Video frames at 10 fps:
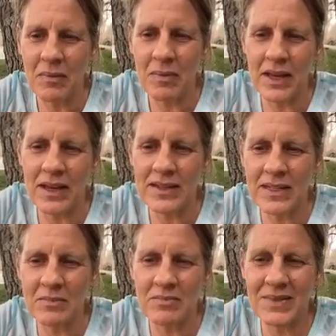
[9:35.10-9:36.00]

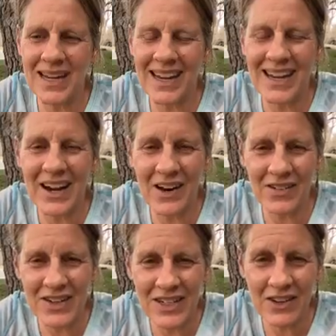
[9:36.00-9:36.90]
Because taking care of
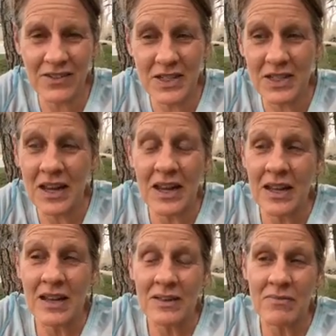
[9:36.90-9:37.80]
ourselves,
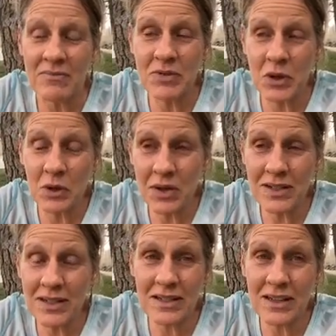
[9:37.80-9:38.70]
chores
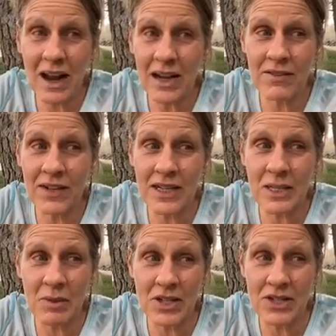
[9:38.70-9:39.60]
is kind of an
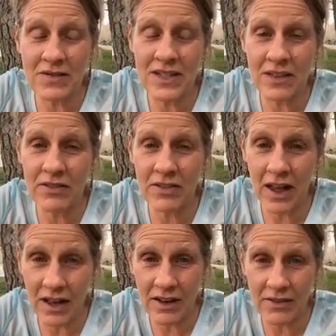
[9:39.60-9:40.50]
expression of
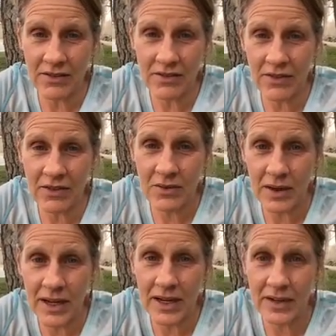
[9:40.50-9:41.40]
self-love,
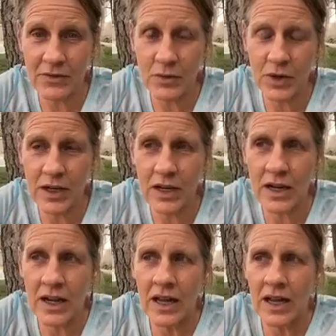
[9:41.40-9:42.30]
right? If
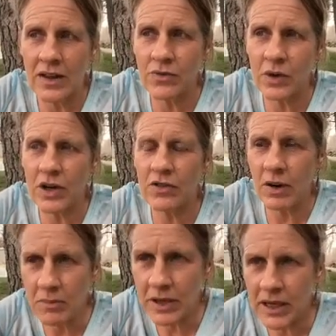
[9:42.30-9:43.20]
we're
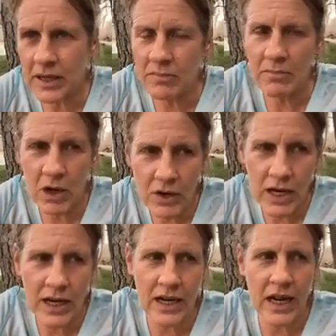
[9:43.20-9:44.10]
grumbling and
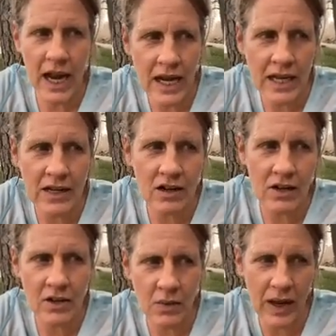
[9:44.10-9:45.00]
moaning and hating
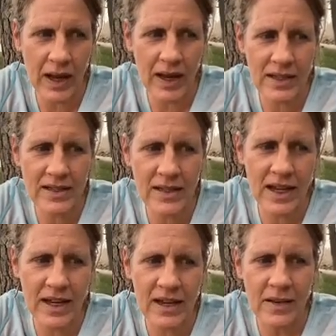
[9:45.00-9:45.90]
along the way, it's
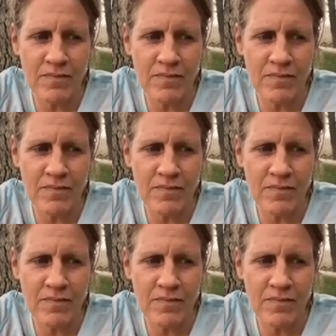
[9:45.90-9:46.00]
like,